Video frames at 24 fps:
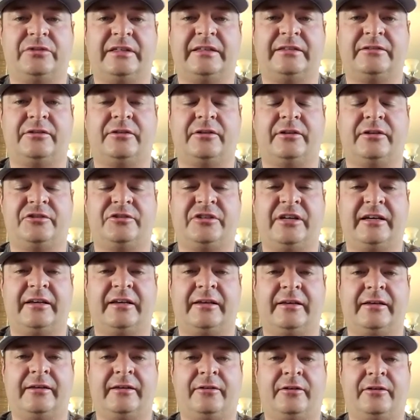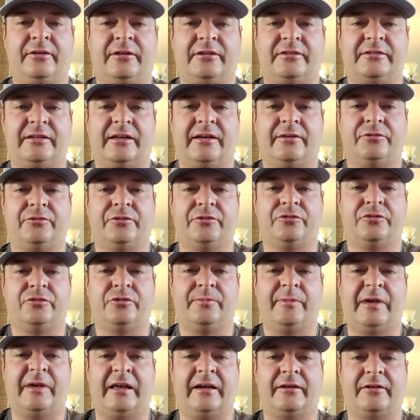He's good at checking in on us after
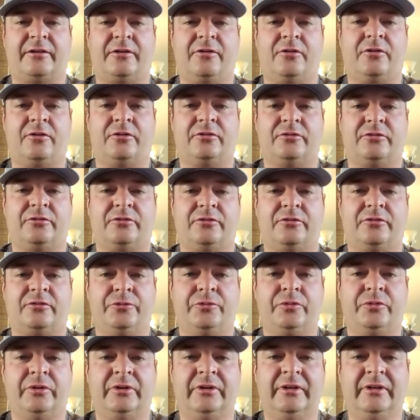traumatic calls too.